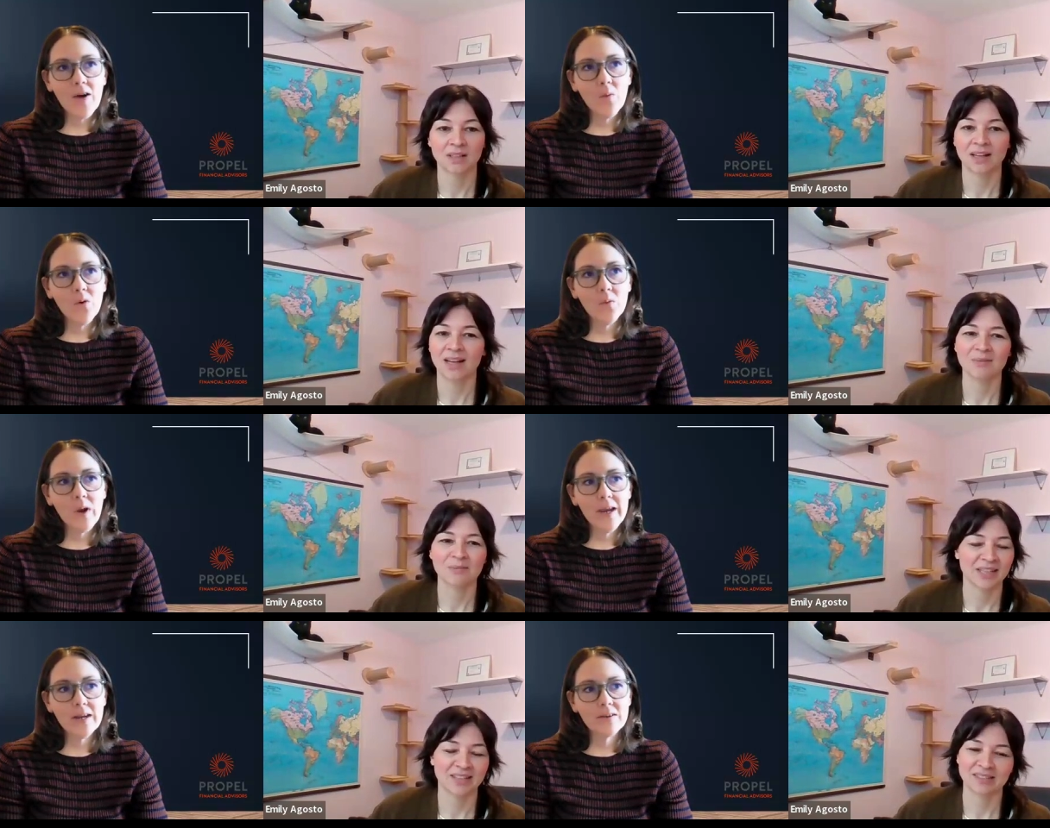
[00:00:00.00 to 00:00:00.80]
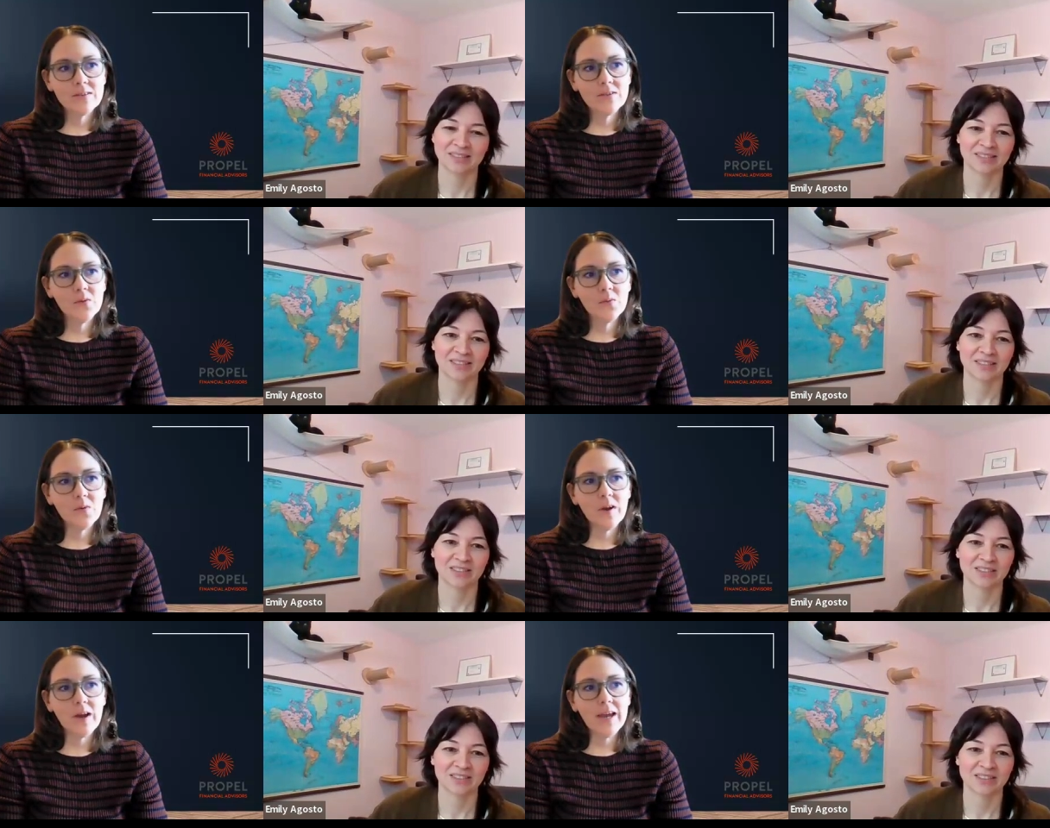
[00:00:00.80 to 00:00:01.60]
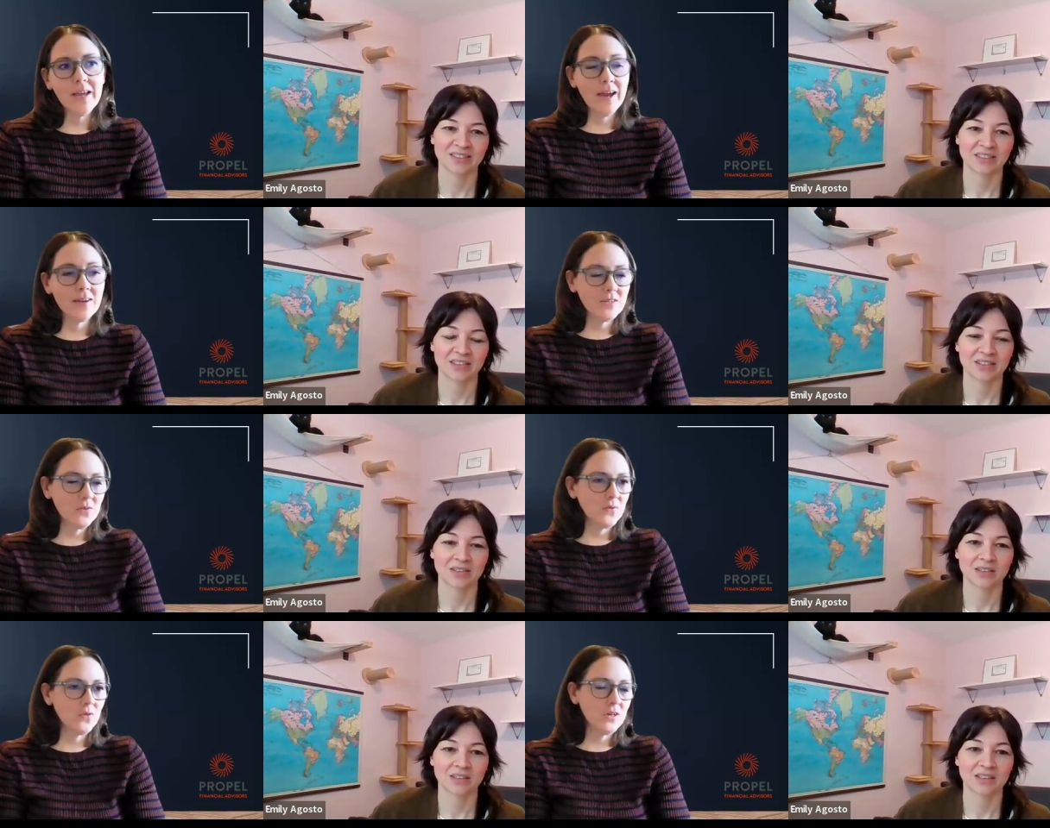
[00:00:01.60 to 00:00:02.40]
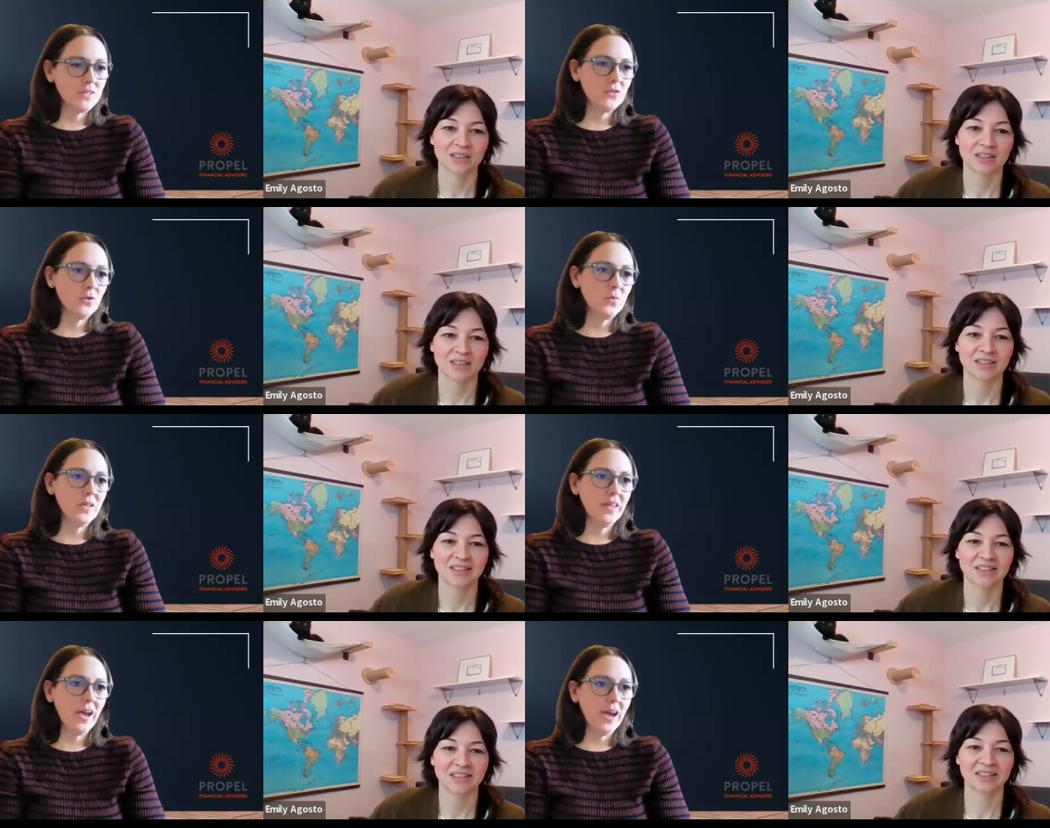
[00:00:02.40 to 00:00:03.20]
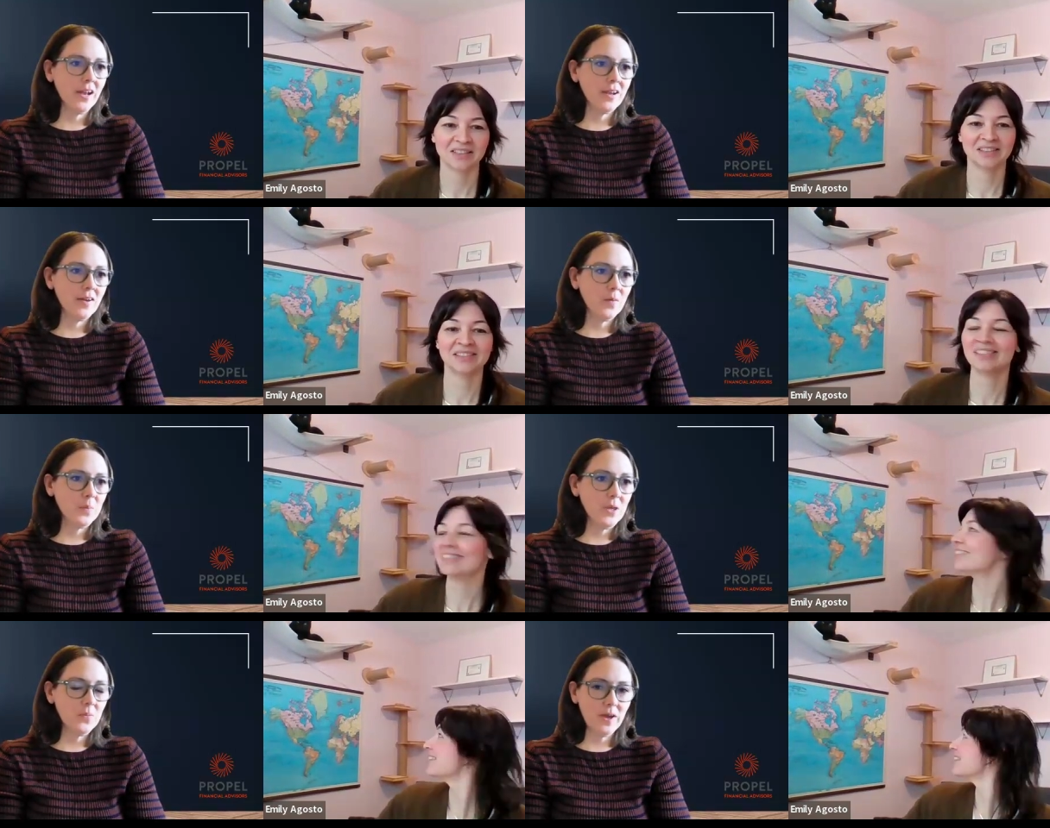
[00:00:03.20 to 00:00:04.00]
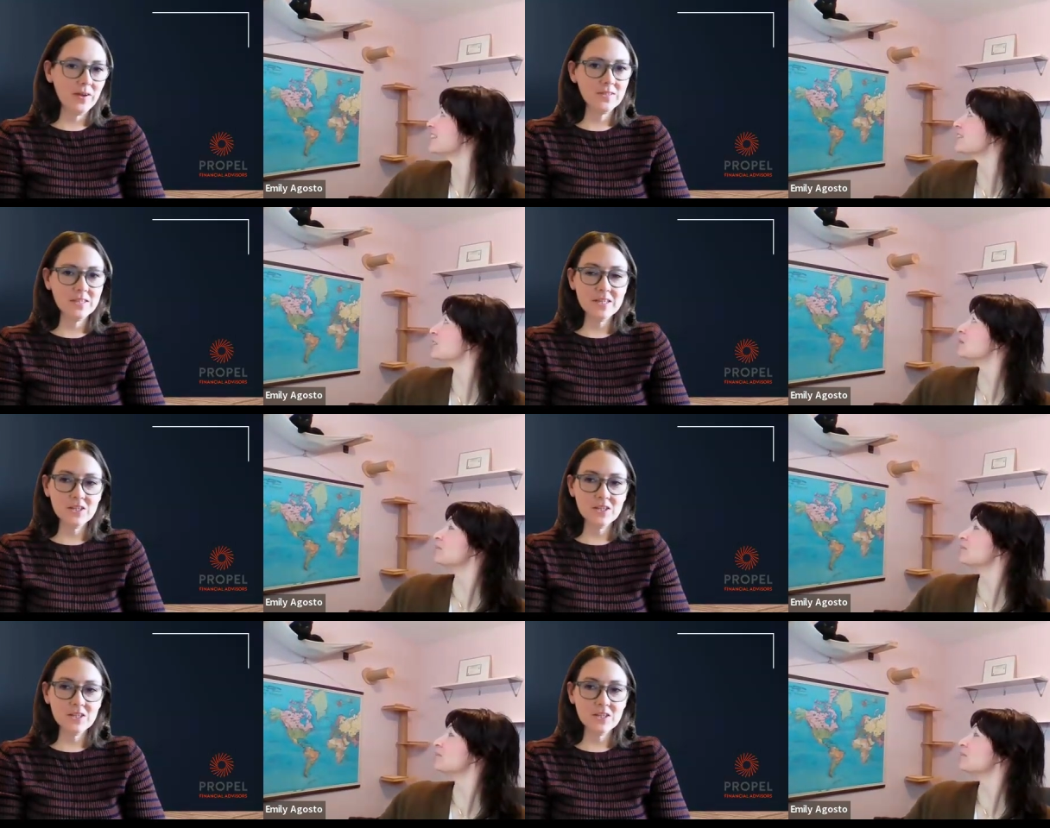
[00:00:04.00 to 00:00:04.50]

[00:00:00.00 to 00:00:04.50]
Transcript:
Speaker 1: Yeah, well, right. so uh, yeah, so if we're assuming that people